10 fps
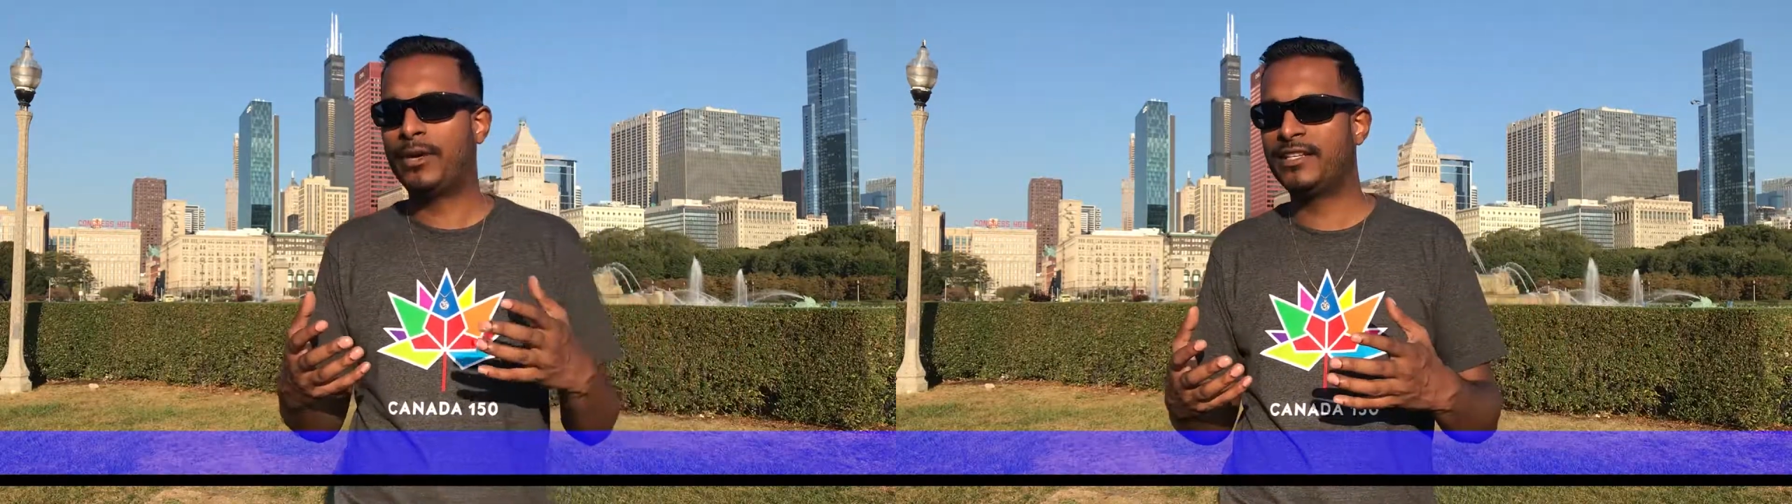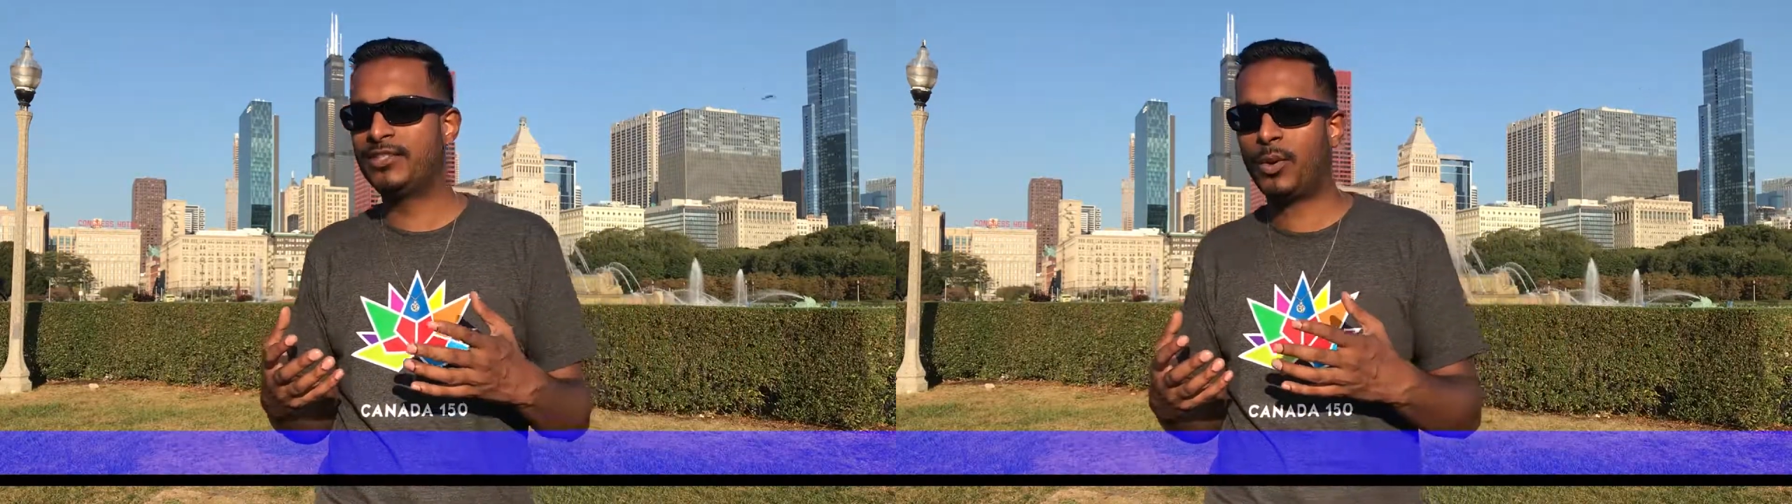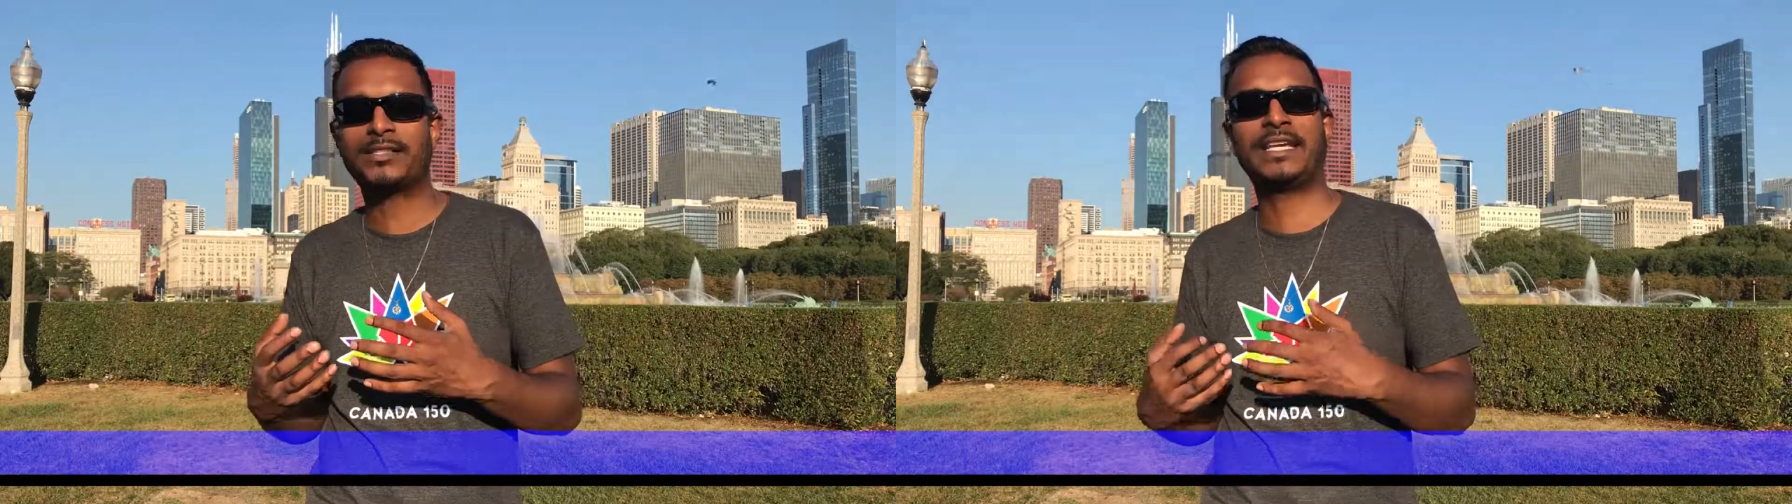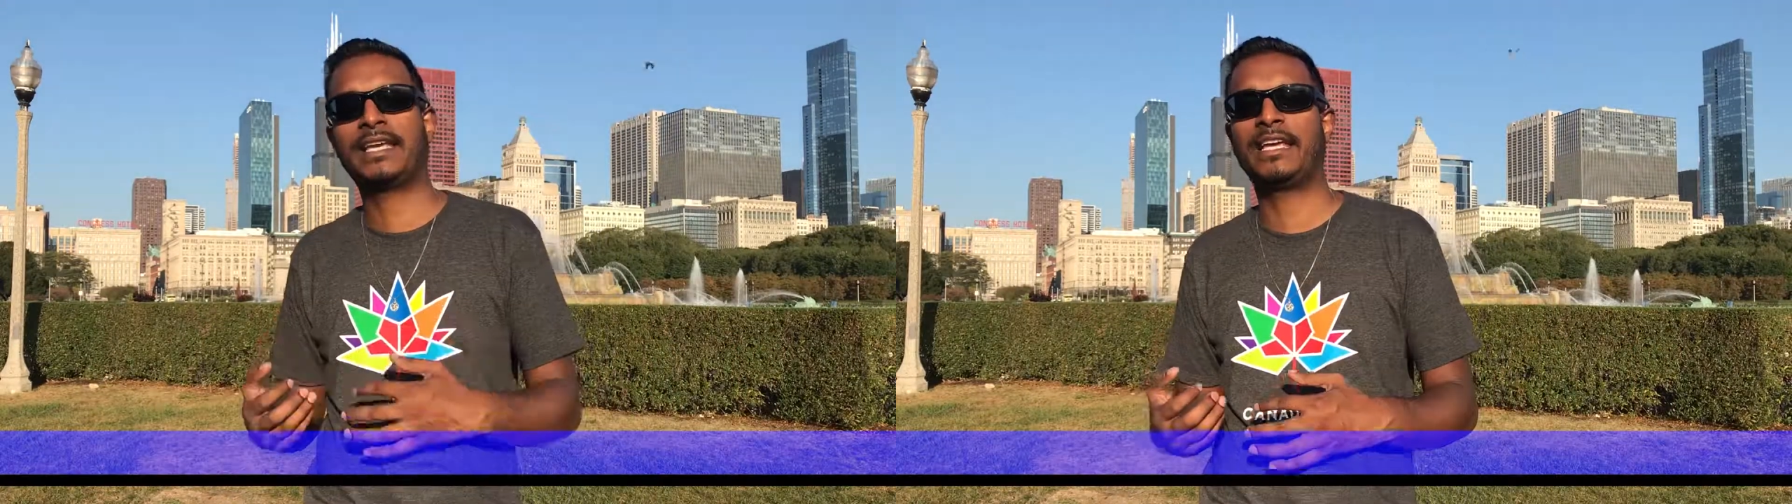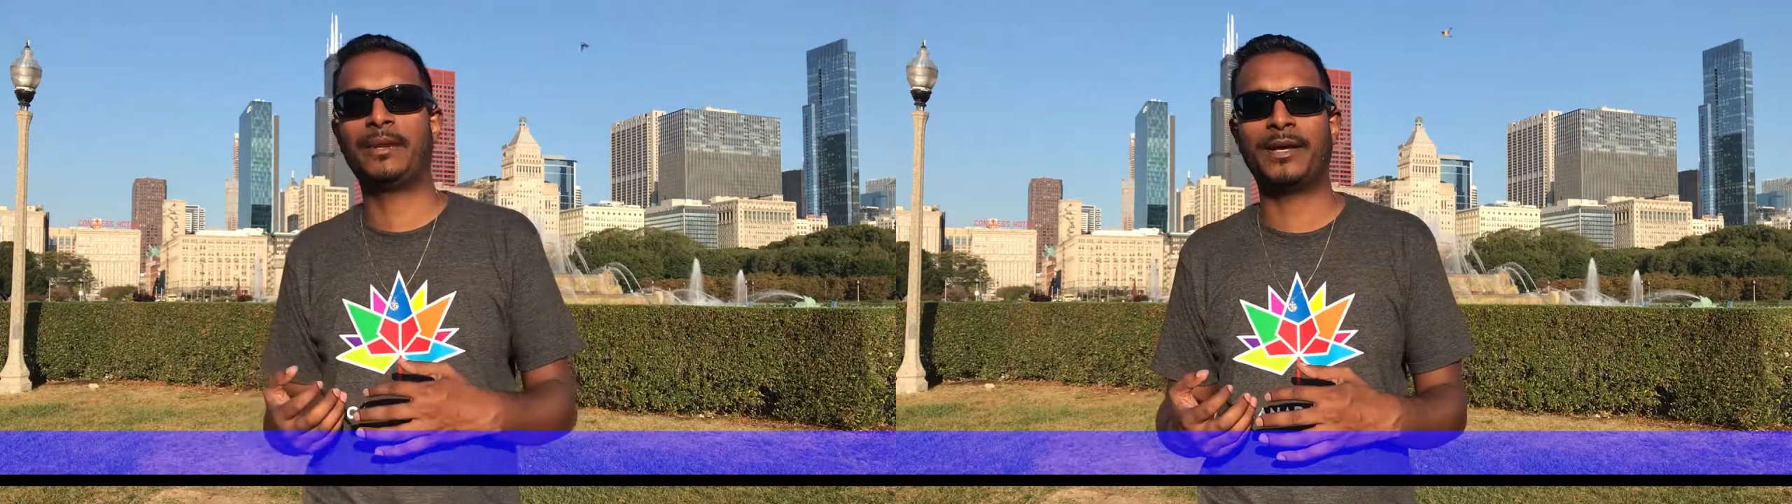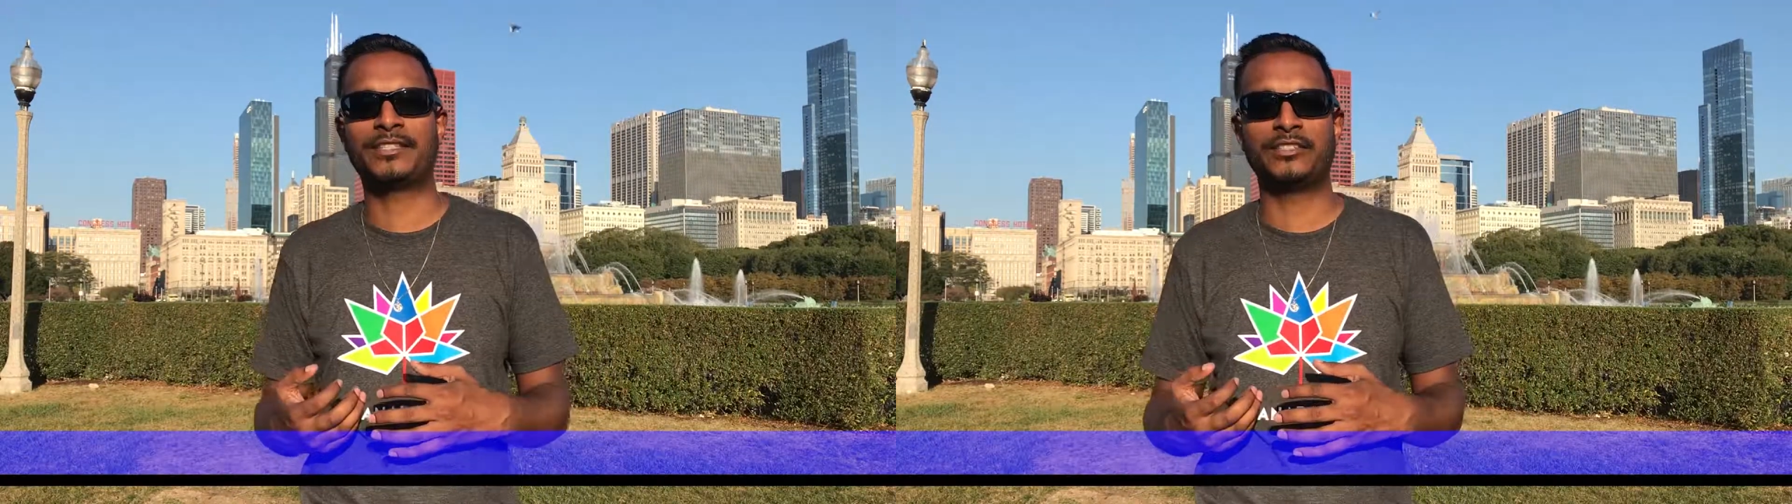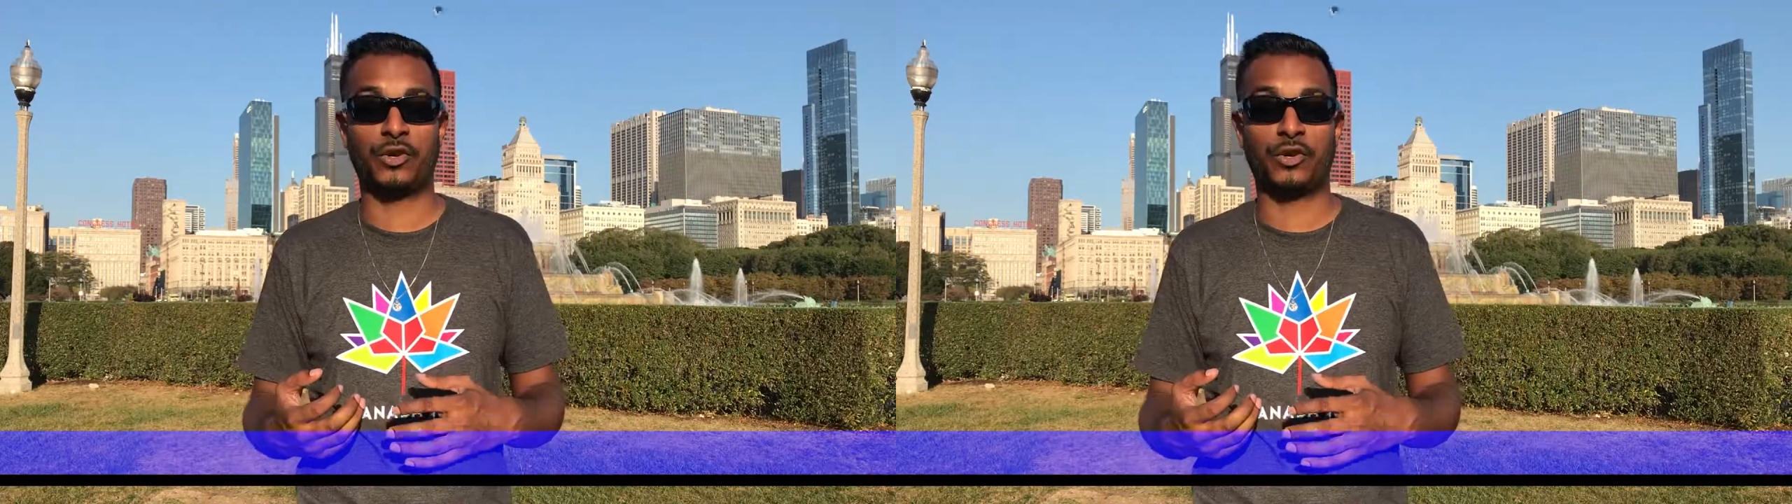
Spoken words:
it is you are taking in a message or